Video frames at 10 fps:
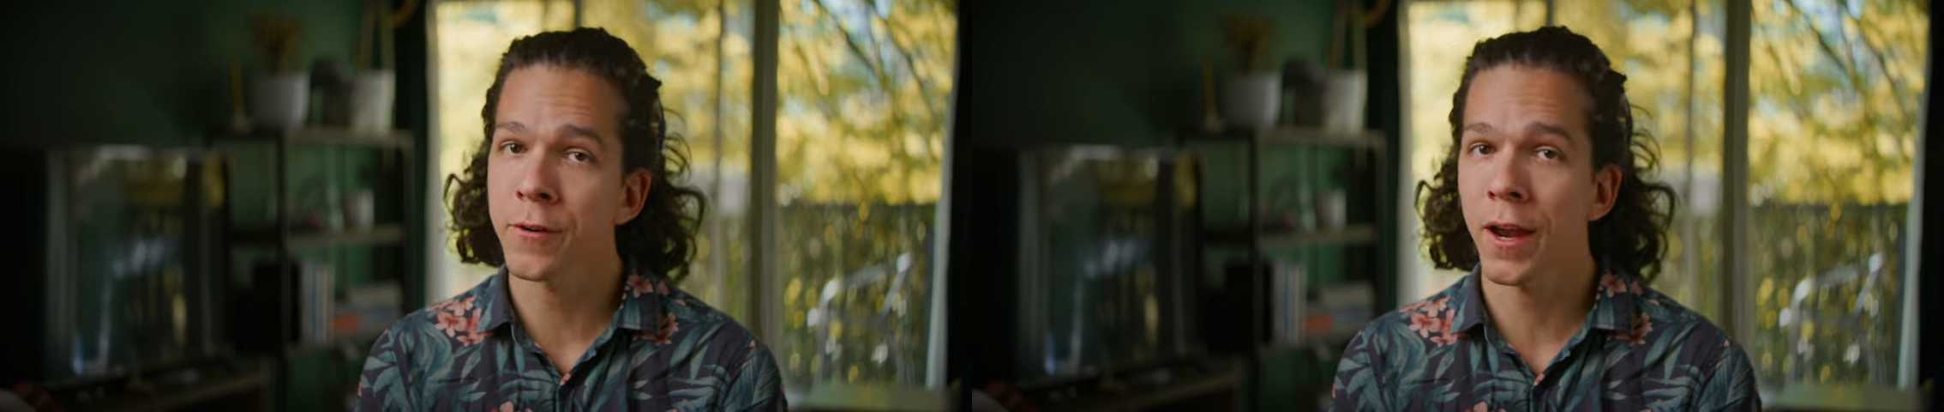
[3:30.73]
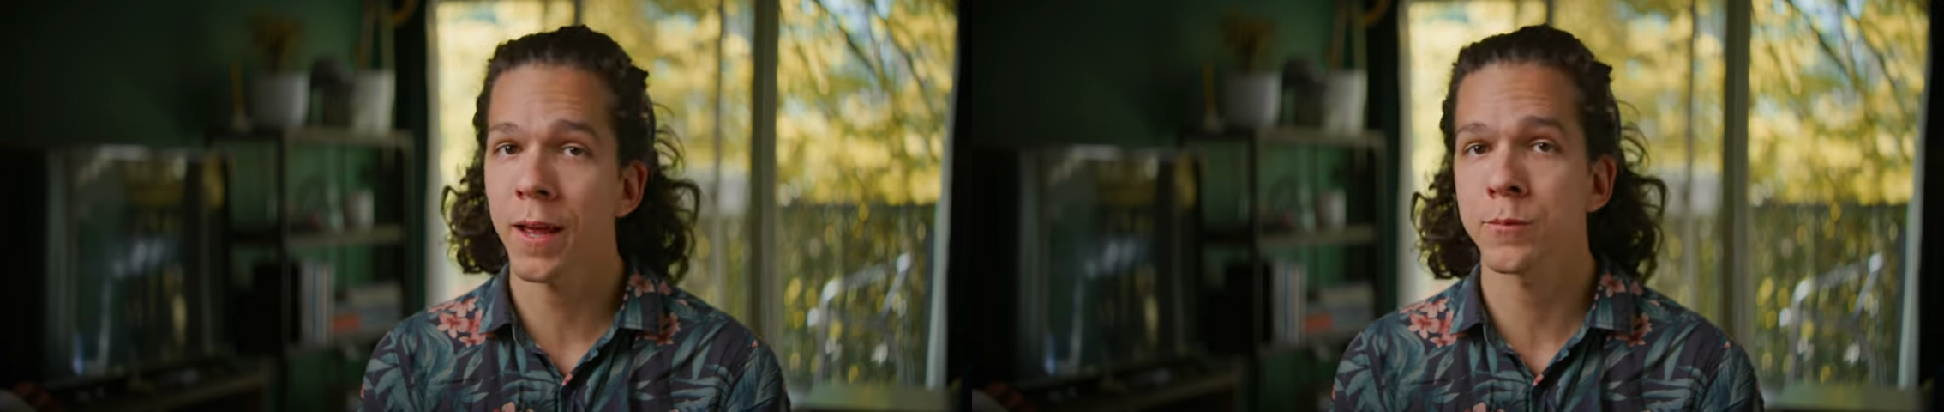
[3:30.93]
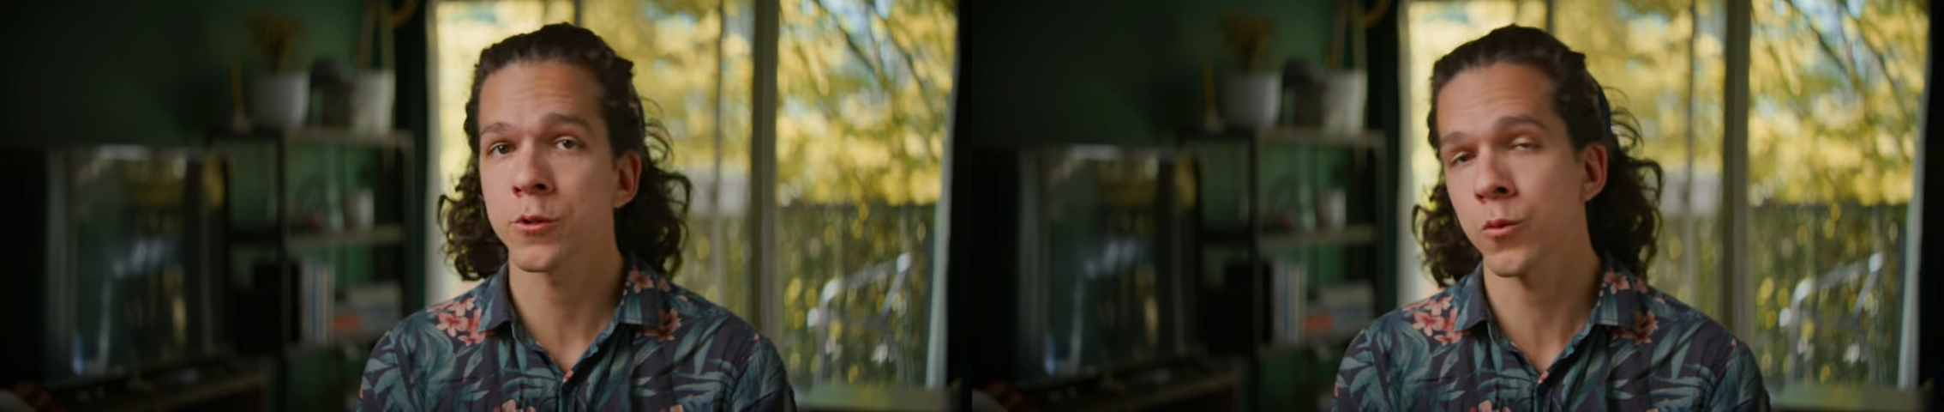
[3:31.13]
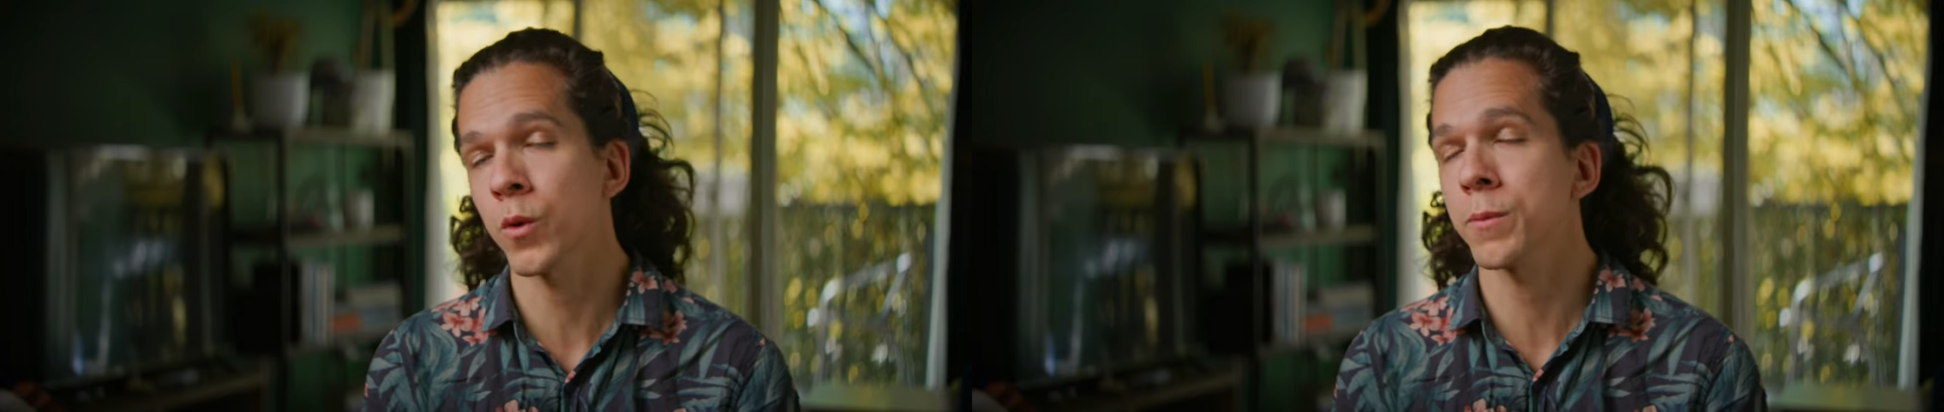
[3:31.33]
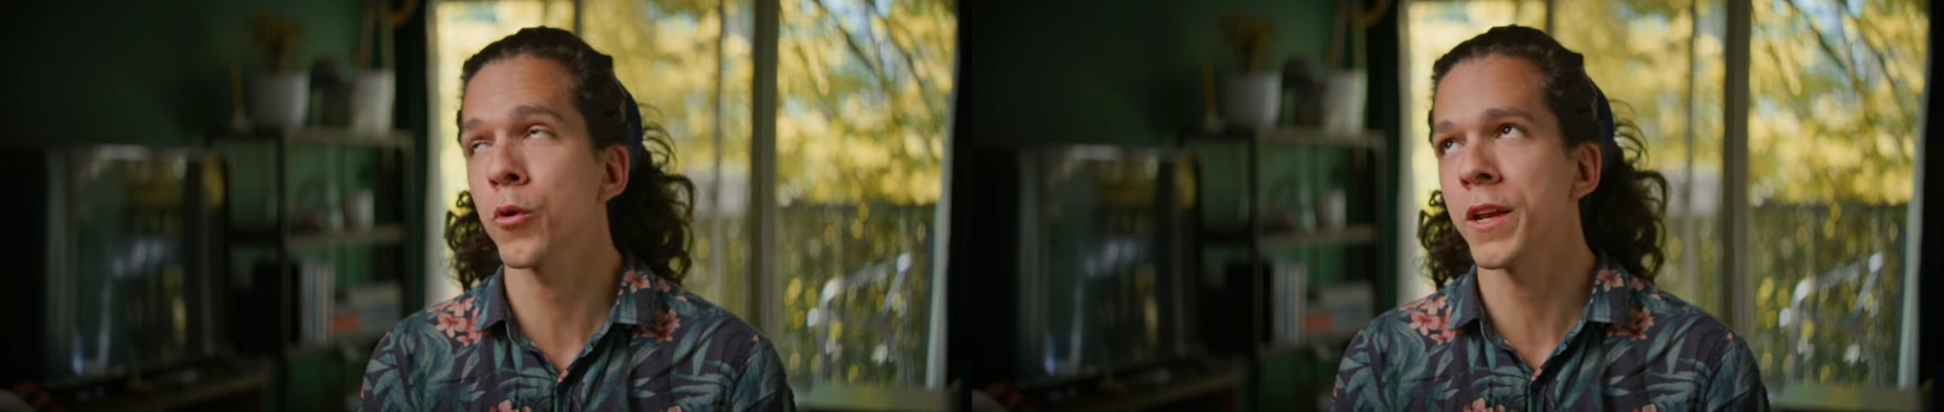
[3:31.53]
grams or
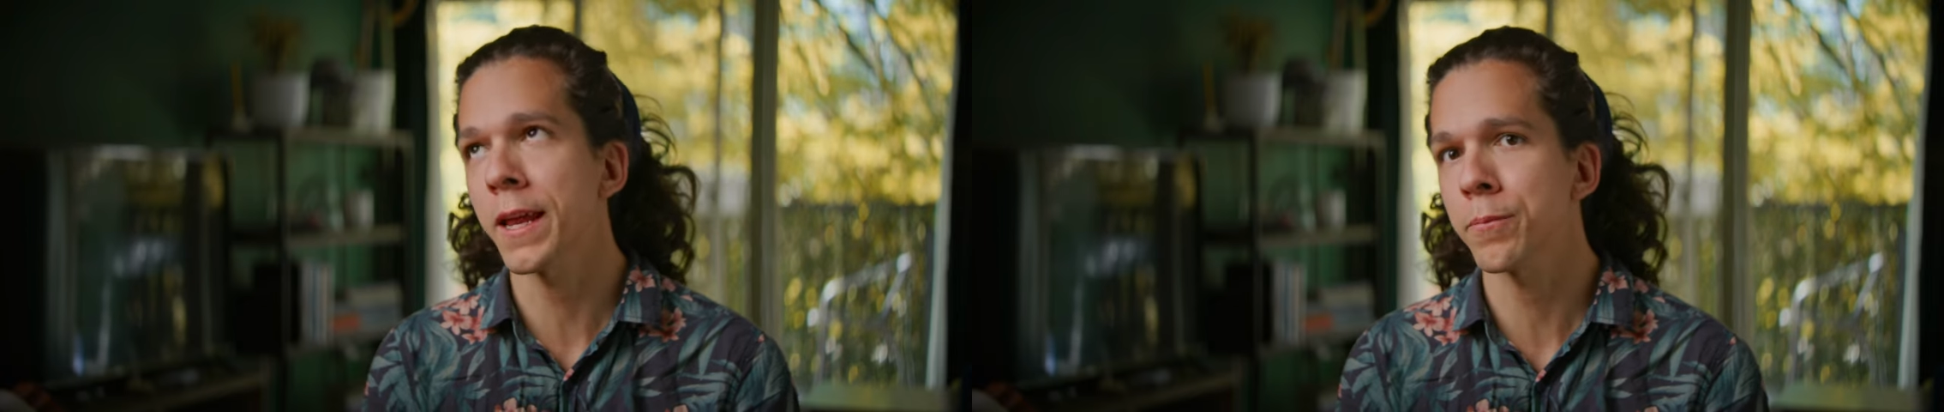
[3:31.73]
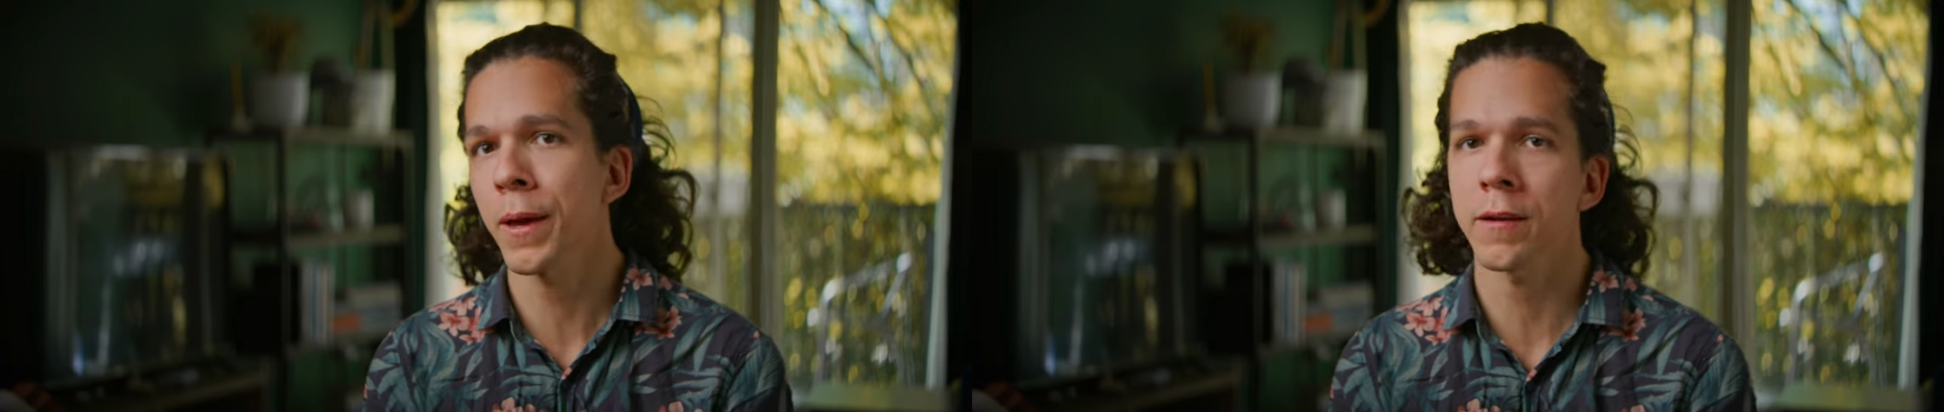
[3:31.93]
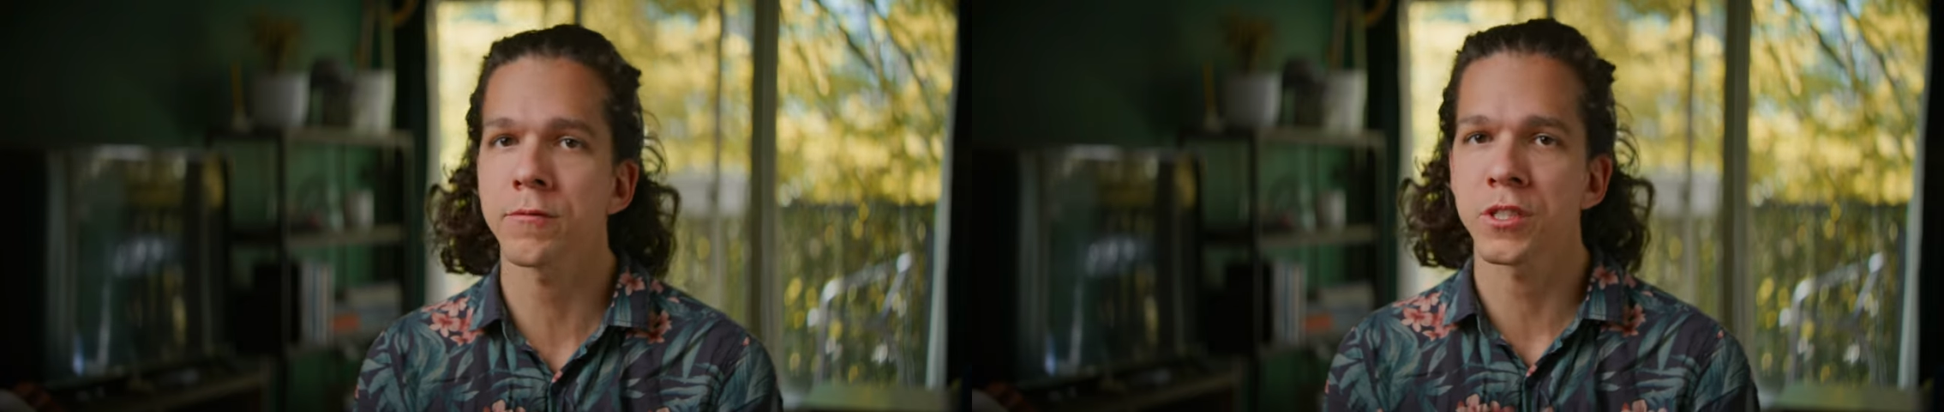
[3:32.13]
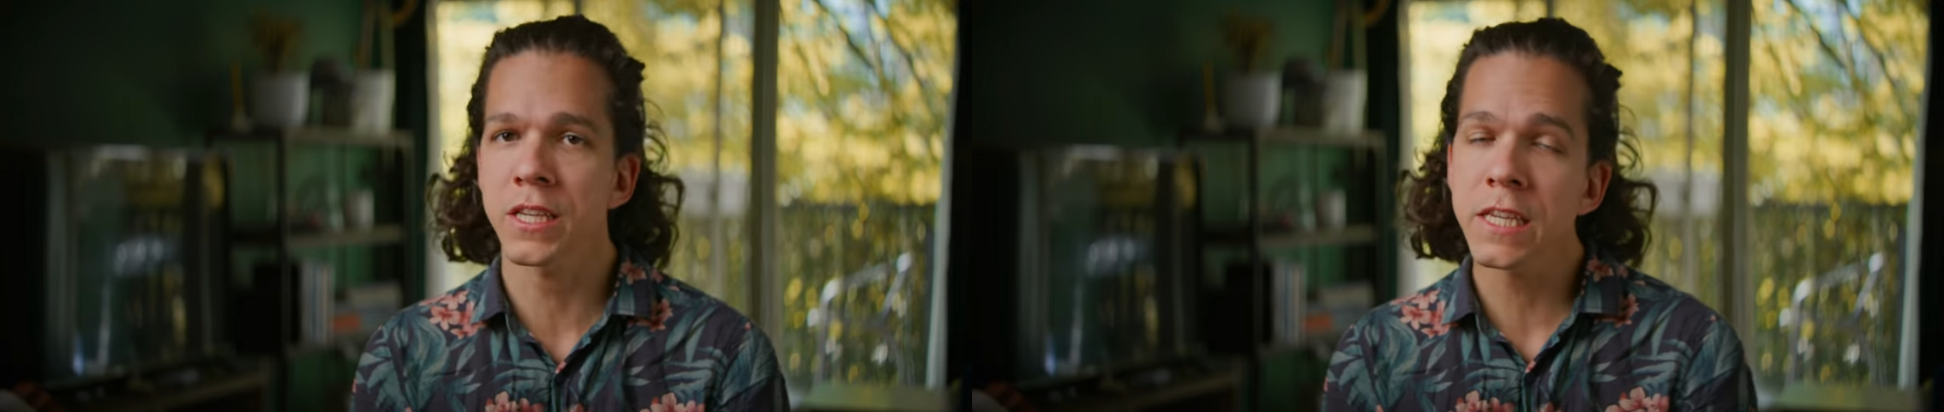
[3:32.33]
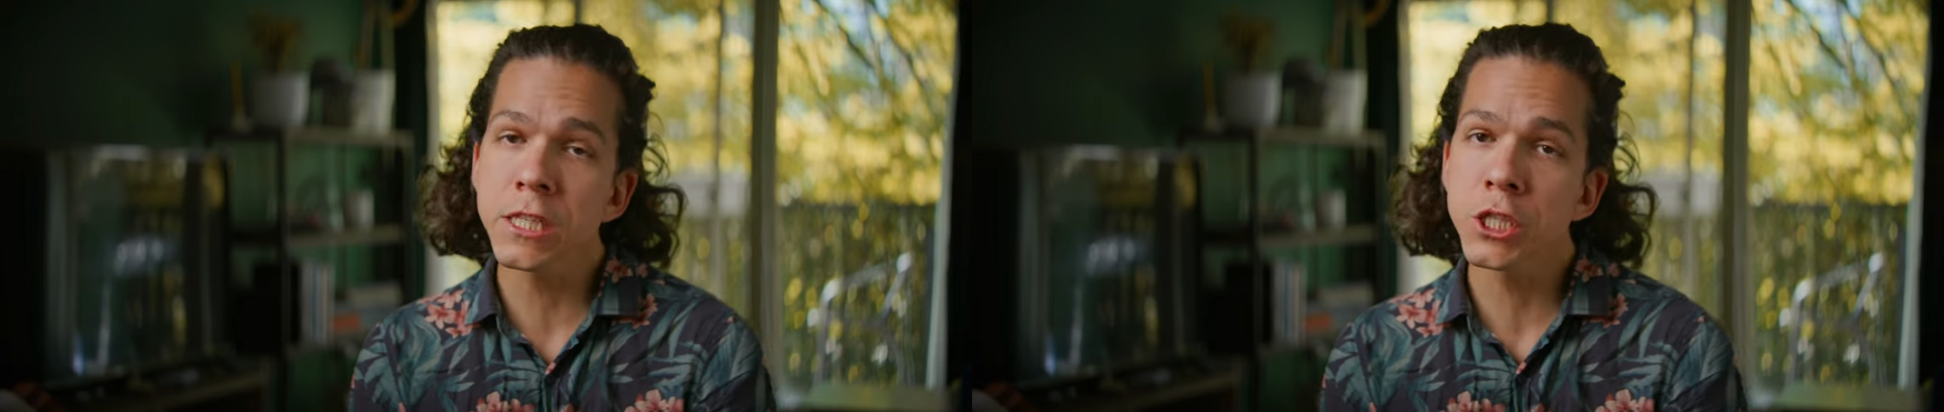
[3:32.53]
1.8 pounds
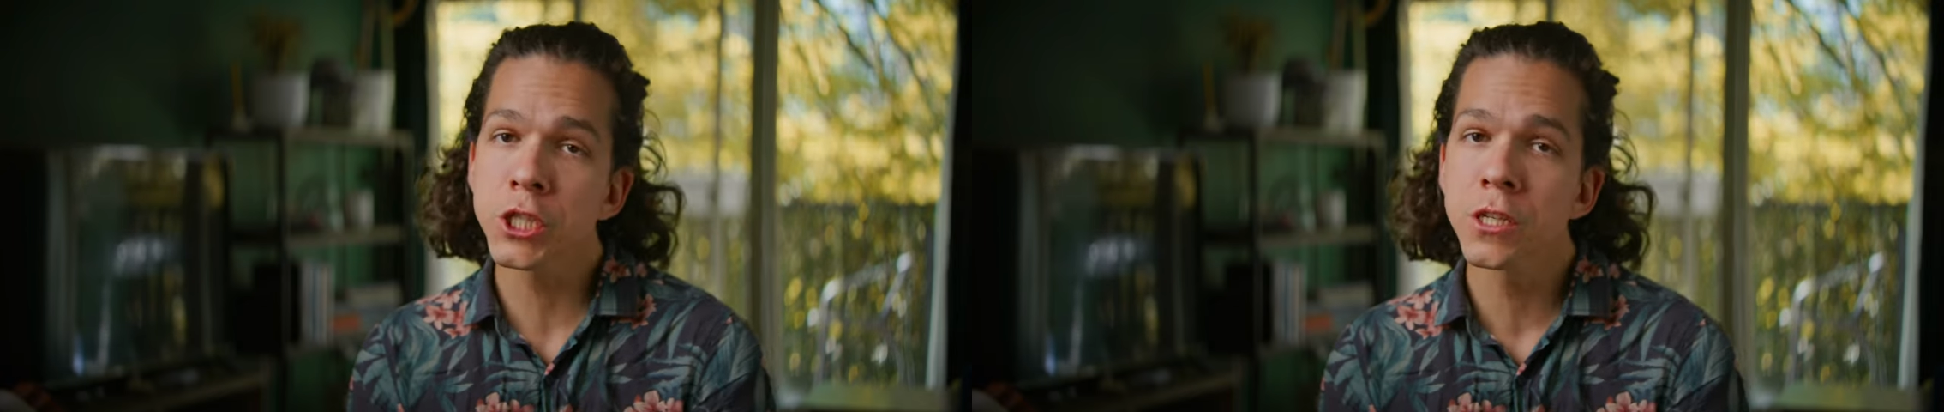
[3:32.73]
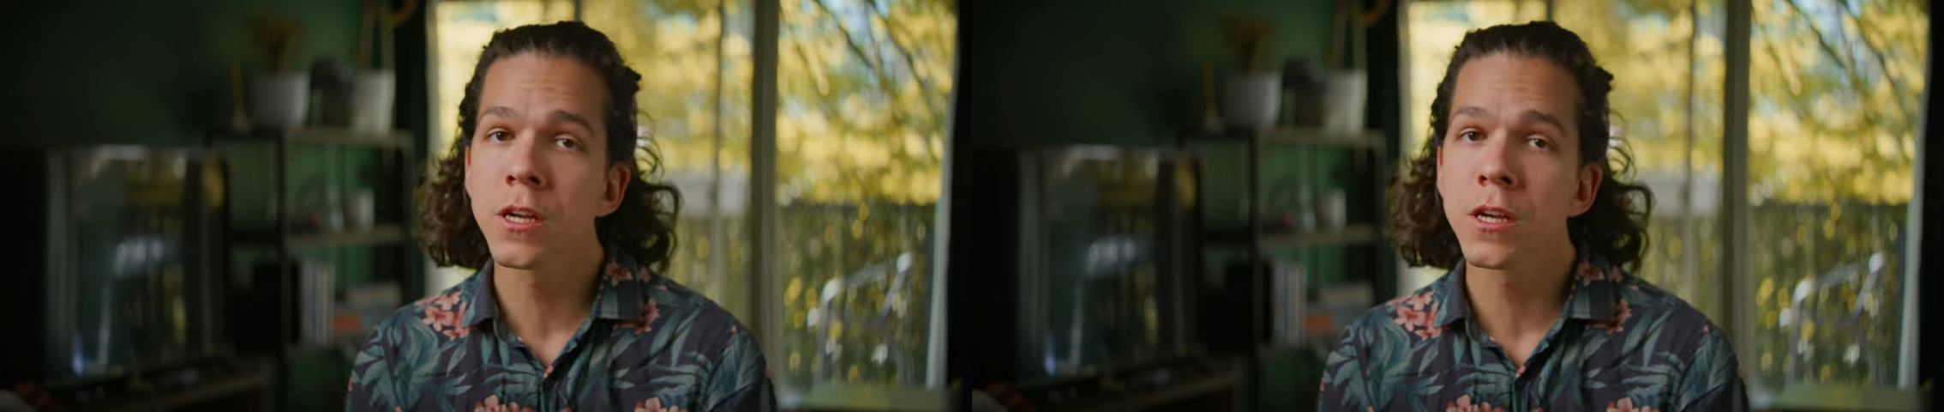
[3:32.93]
each.